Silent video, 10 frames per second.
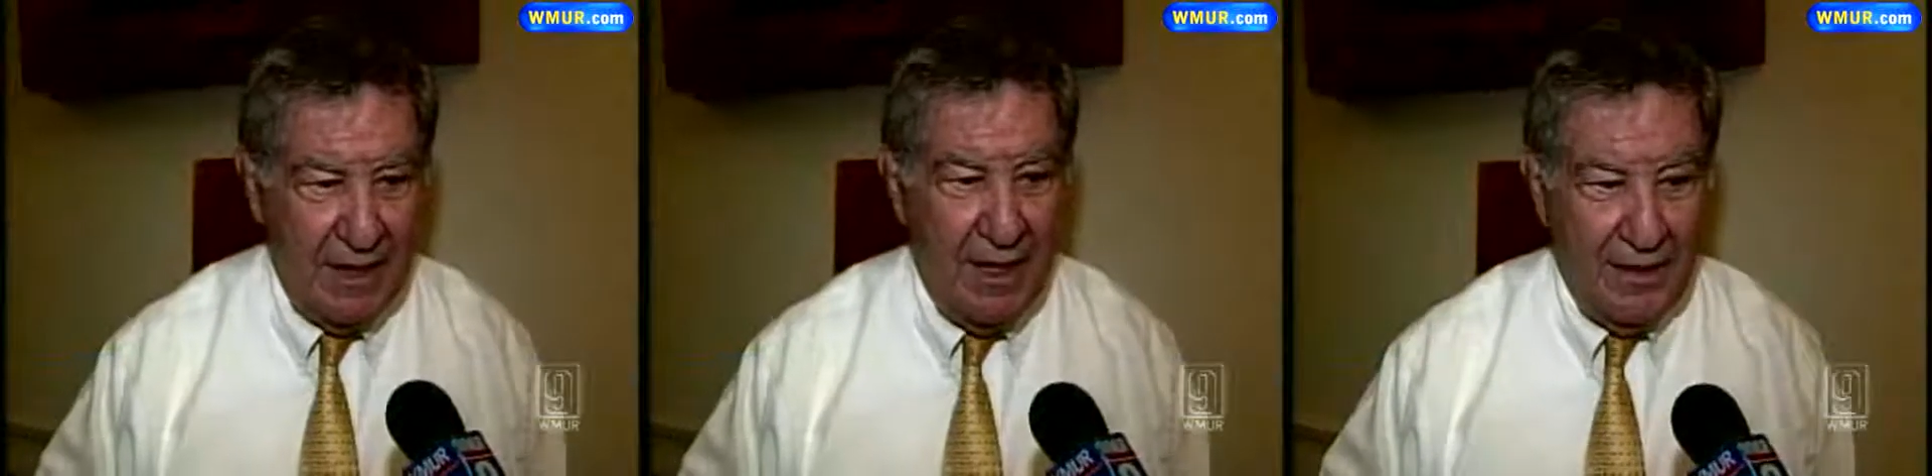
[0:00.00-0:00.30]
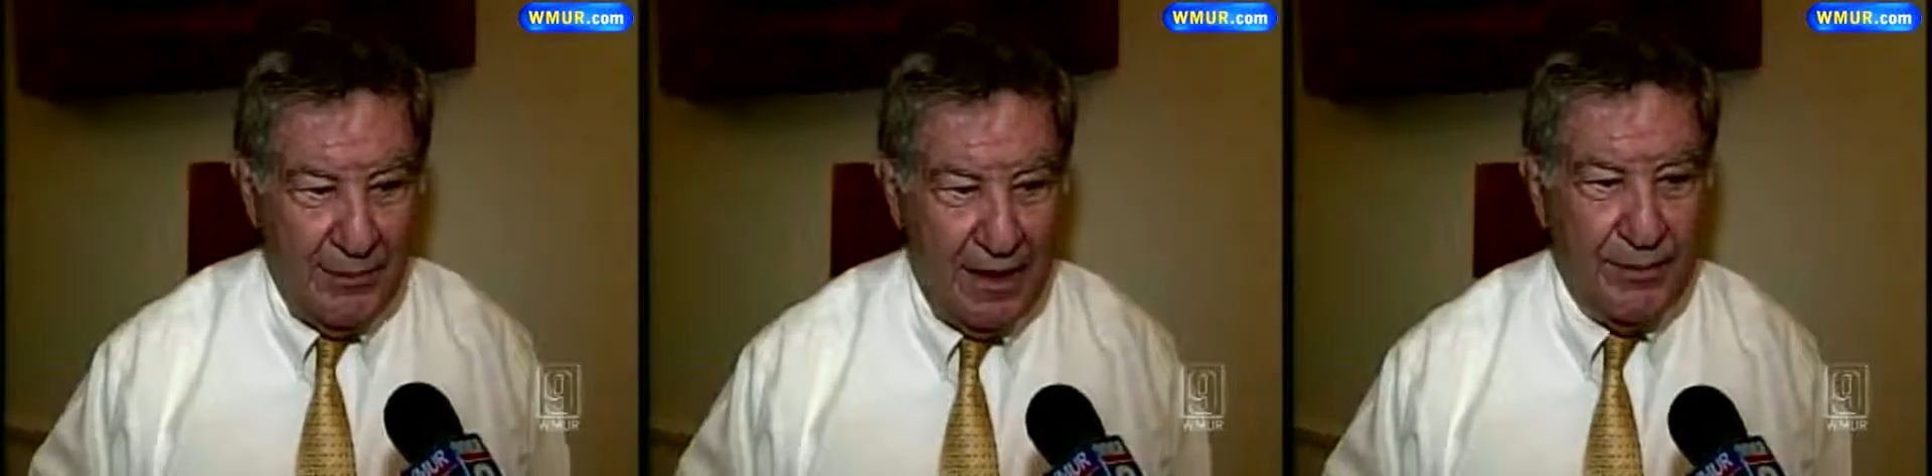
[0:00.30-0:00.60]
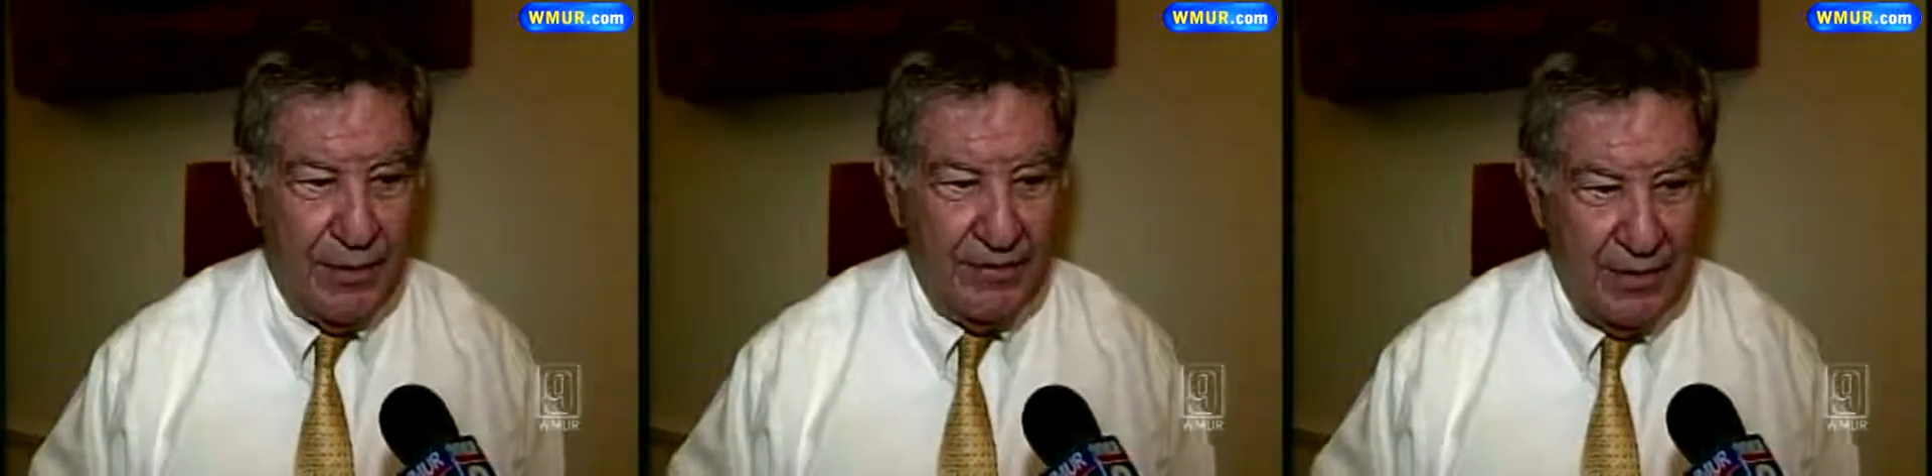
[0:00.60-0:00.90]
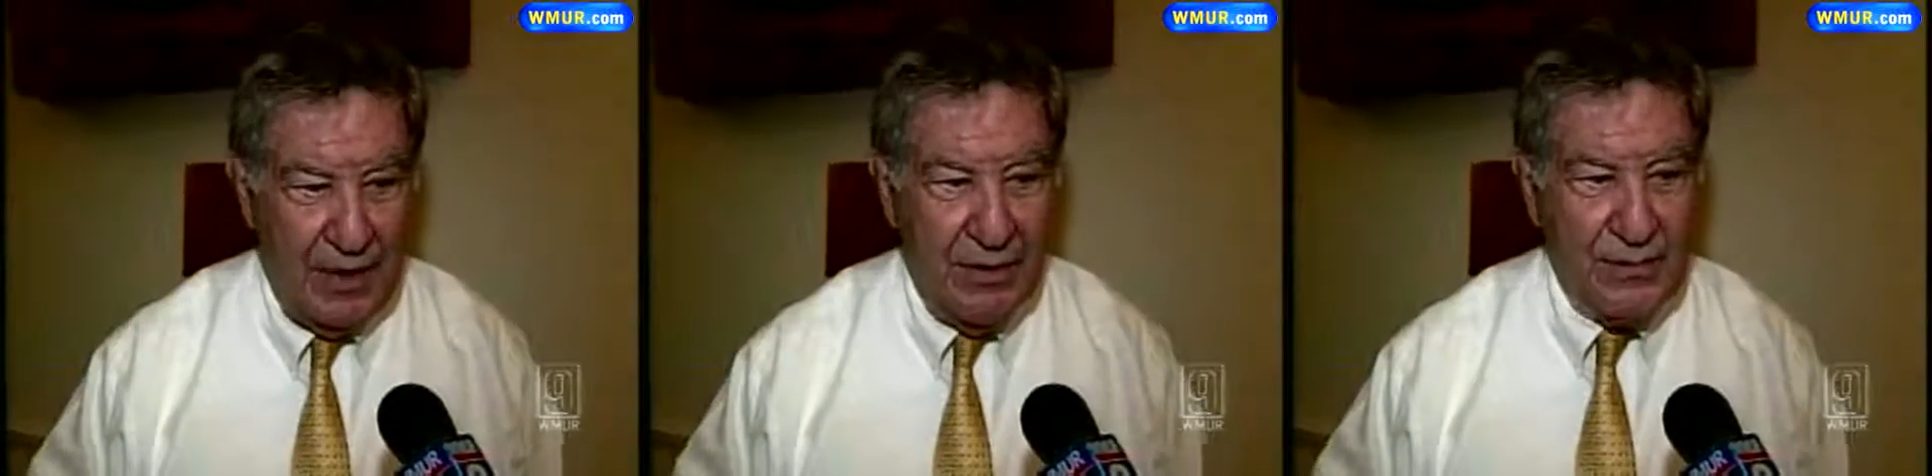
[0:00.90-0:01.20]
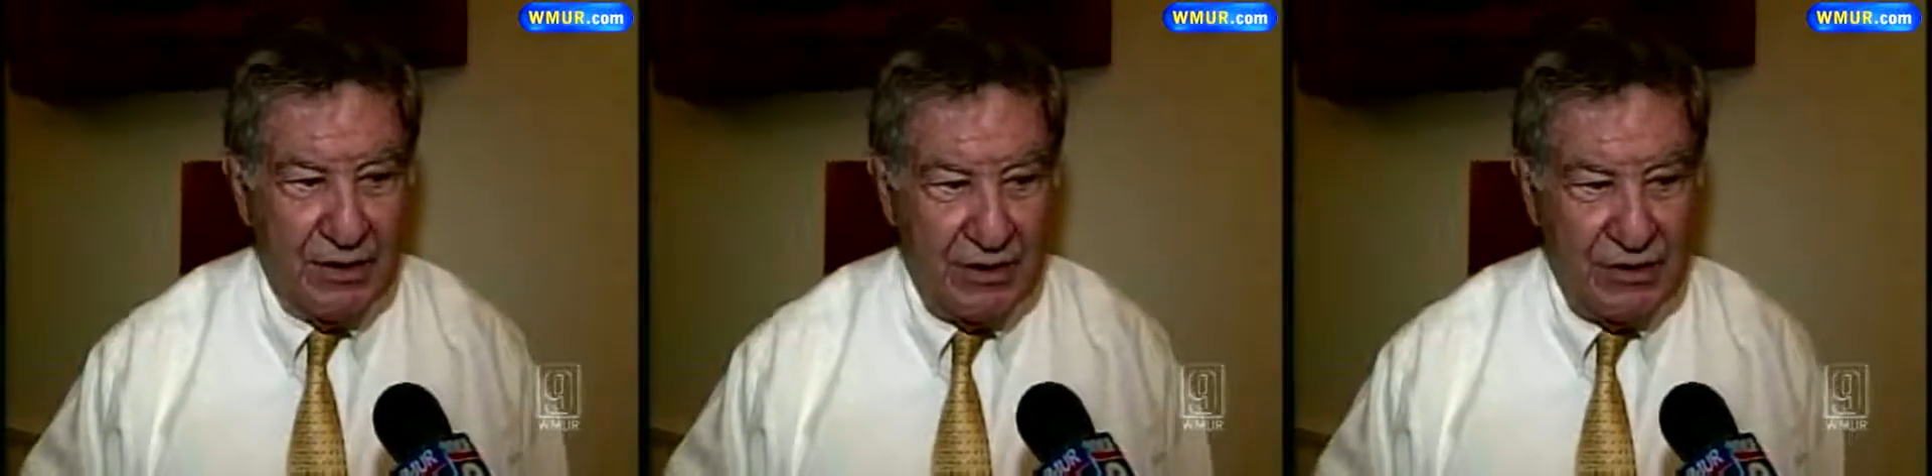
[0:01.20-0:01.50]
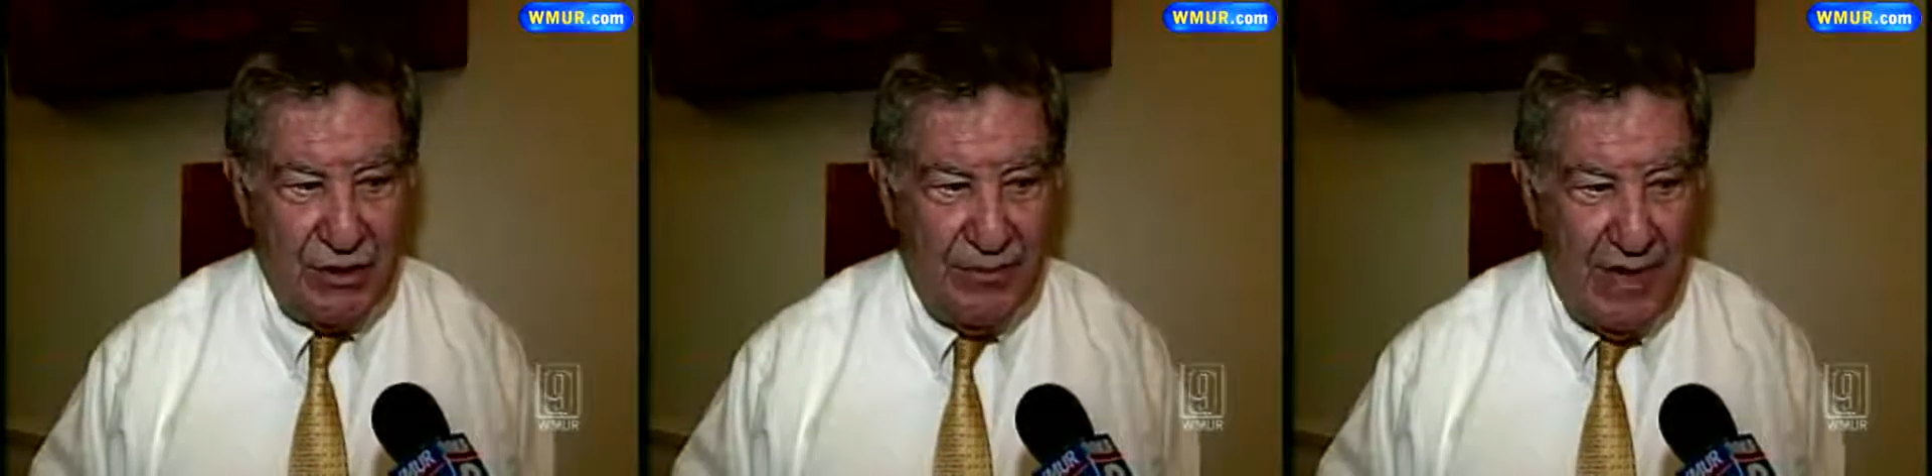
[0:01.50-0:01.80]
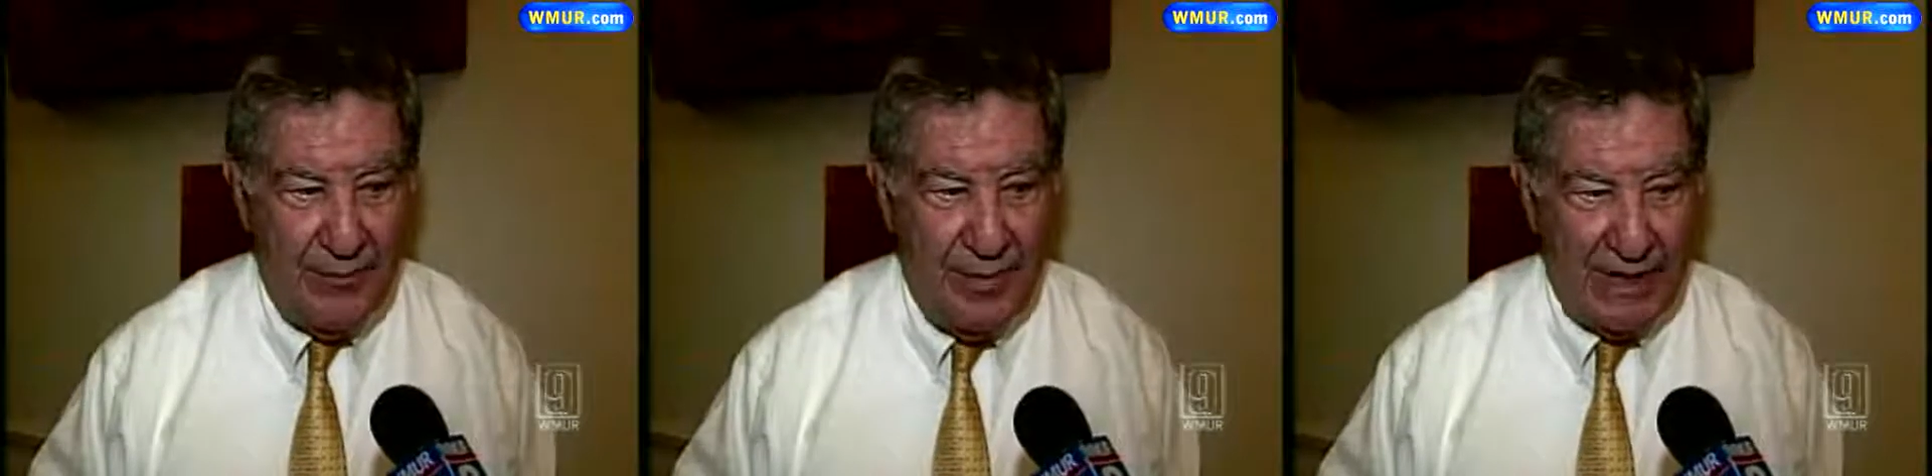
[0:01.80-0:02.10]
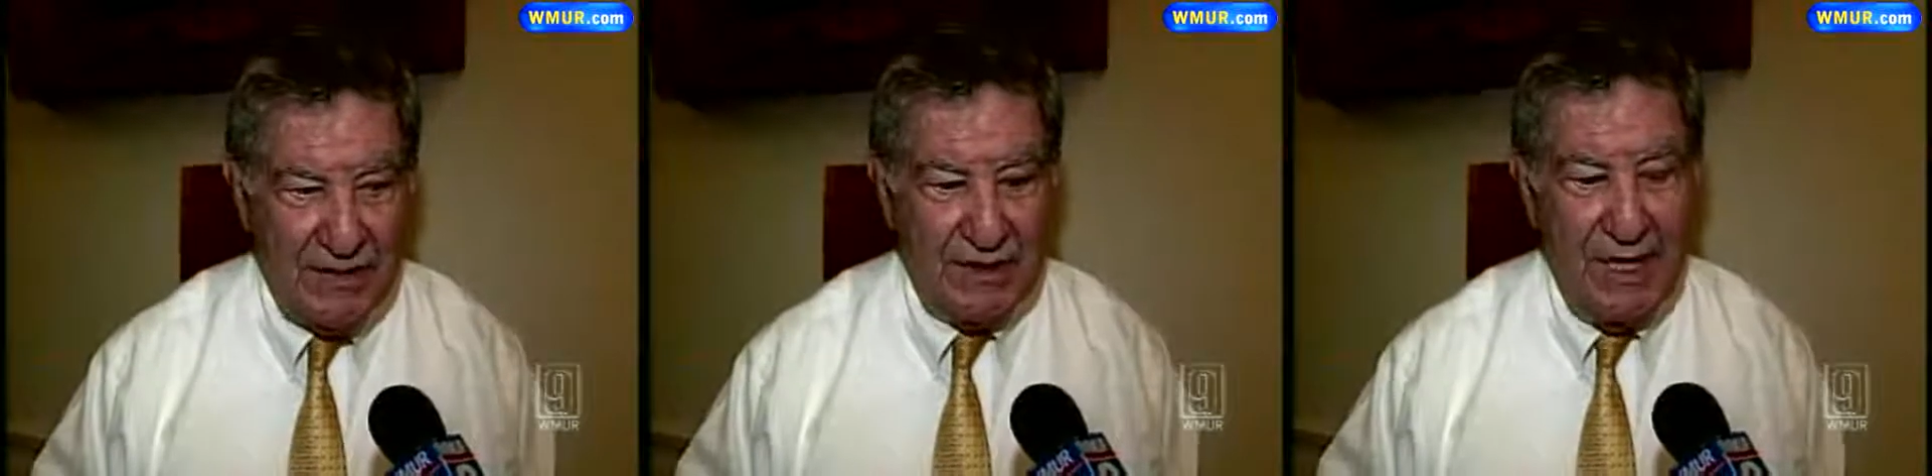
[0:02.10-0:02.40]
The people of New Hampshire deserve our best.